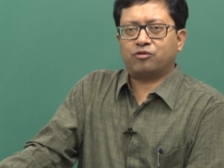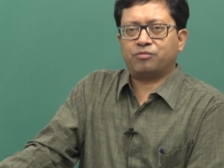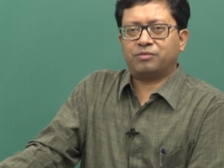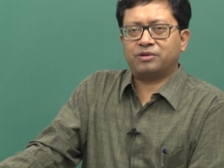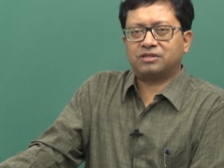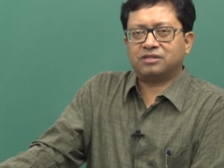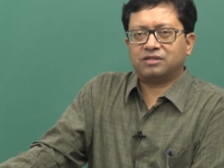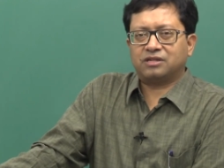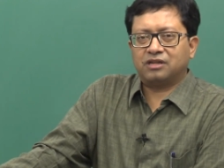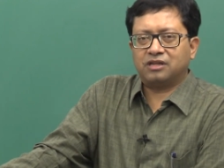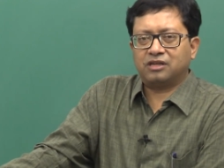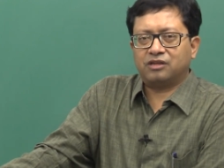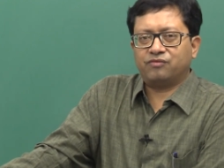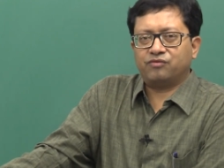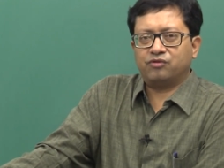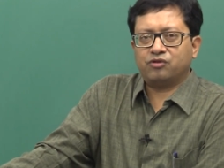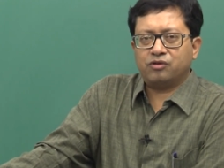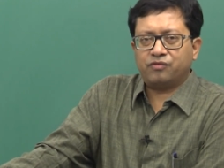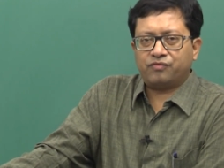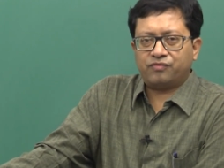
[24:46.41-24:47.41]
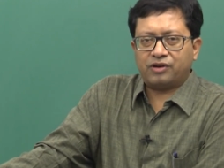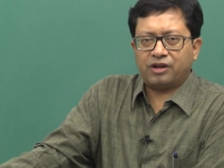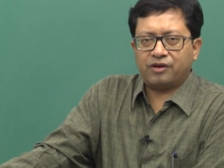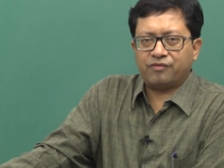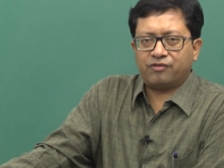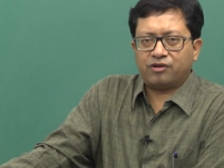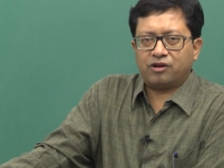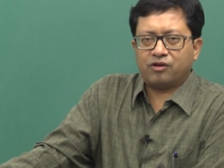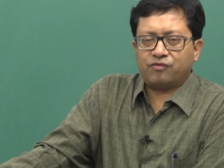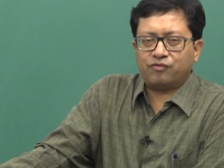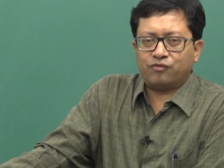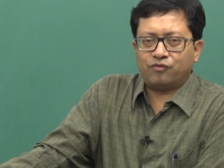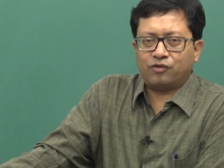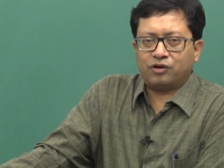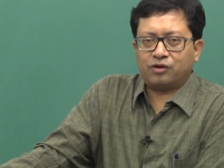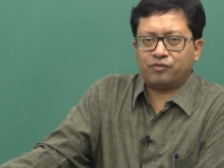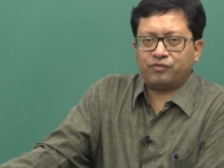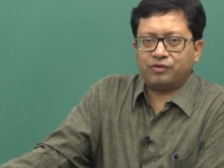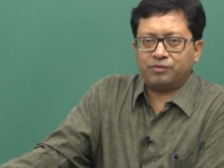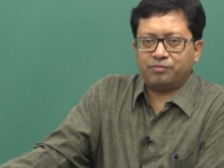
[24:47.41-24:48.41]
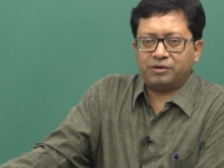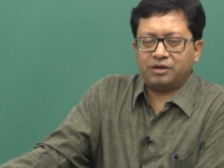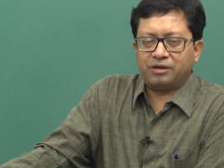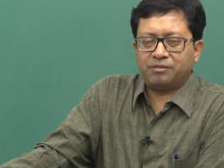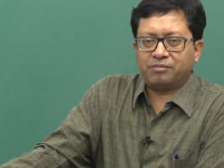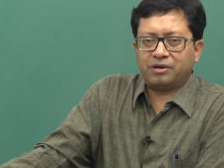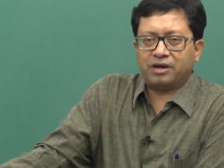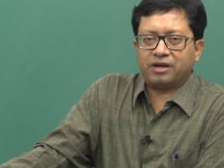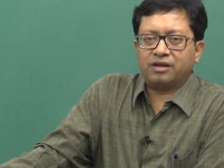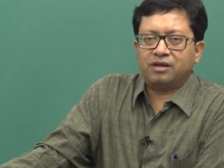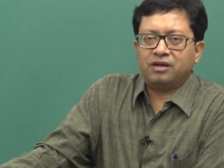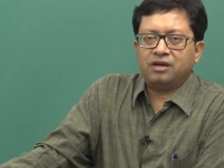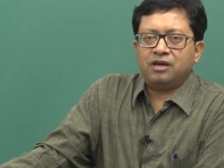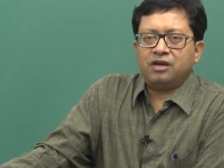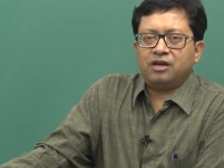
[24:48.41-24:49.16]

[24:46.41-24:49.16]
to basically give you a flavor of what we mean by